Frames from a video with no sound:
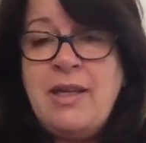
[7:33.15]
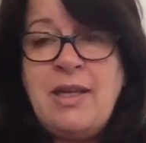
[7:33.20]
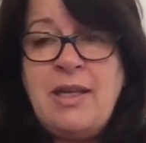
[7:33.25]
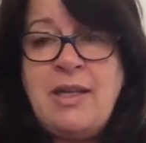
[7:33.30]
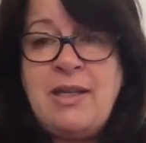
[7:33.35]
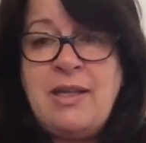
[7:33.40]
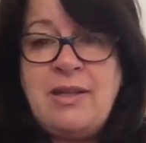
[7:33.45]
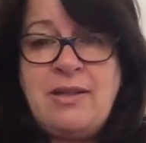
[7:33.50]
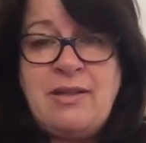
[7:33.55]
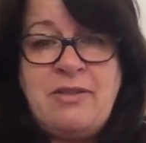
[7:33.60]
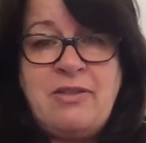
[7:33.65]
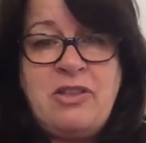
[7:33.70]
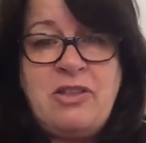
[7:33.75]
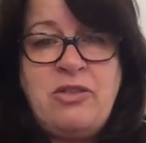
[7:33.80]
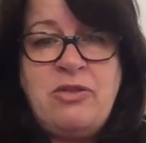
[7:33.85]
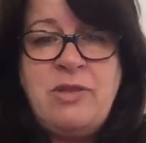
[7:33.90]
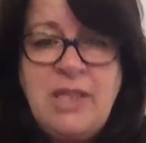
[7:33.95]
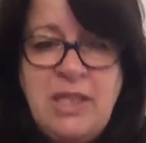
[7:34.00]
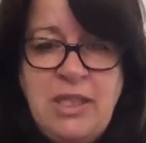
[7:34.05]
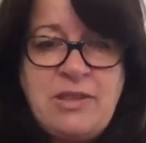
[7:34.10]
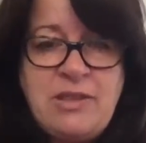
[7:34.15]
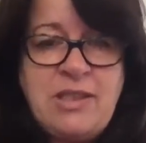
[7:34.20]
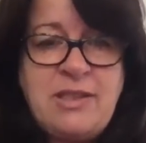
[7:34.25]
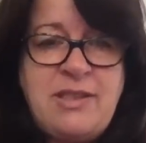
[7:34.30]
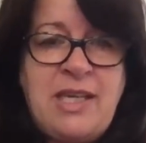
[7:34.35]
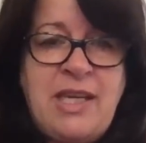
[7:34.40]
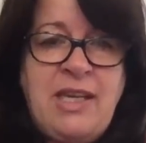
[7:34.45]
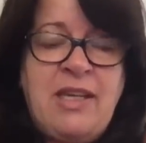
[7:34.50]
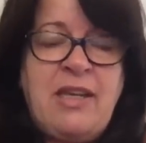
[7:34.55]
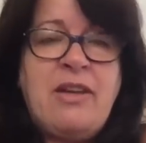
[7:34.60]
and you need to
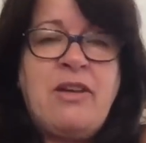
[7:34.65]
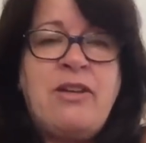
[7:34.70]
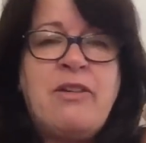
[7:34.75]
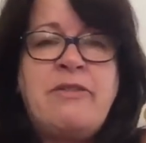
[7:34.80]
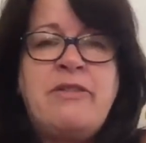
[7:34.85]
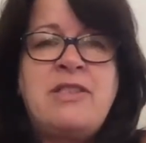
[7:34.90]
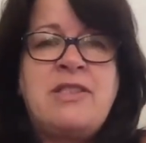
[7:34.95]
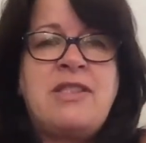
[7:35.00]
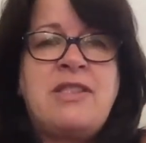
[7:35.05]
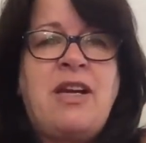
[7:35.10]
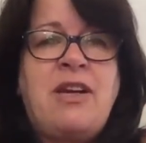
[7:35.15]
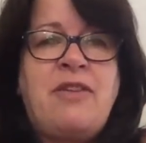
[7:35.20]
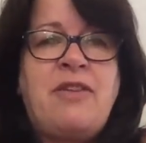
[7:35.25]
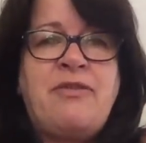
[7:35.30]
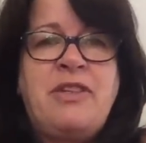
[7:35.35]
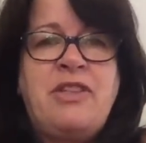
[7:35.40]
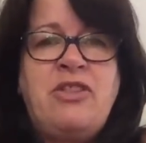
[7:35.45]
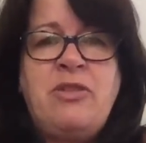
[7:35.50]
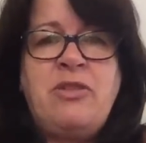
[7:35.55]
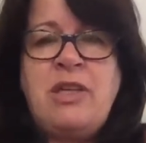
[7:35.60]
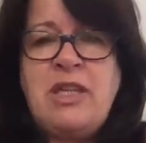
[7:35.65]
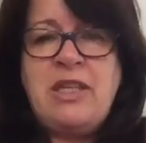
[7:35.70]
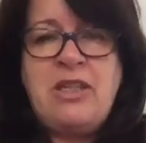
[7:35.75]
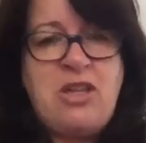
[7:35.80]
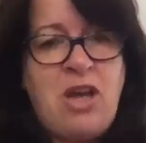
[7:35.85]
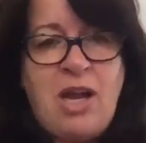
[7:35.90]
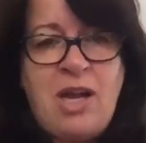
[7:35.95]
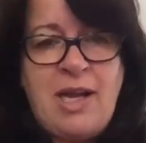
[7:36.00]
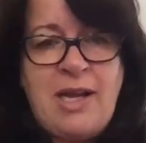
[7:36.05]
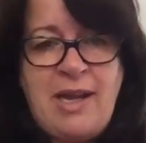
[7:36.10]
take care of yourself and you
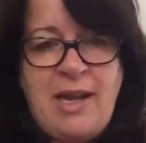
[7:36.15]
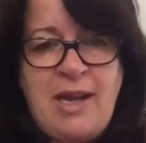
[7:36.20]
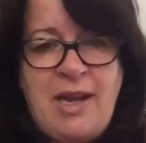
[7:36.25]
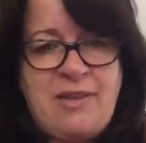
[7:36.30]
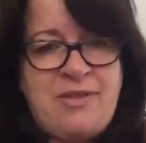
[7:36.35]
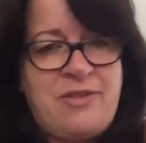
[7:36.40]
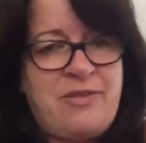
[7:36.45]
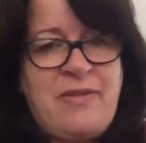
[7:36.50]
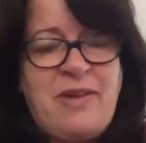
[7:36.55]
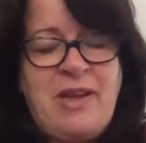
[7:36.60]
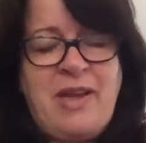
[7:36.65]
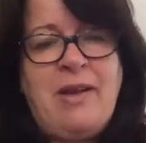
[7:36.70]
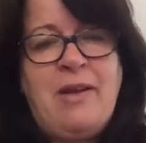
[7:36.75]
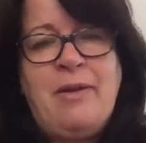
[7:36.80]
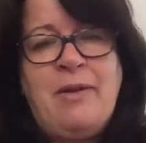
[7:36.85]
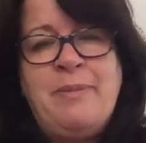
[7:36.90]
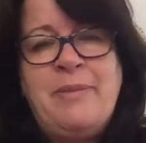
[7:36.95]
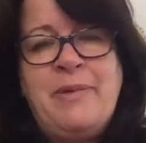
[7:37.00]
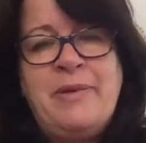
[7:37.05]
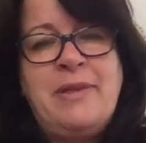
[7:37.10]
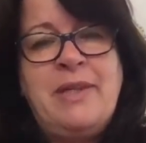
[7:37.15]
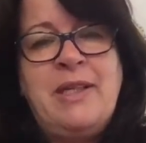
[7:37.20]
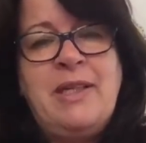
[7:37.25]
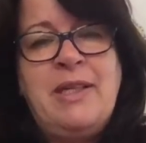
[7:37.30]
cannot ask for help.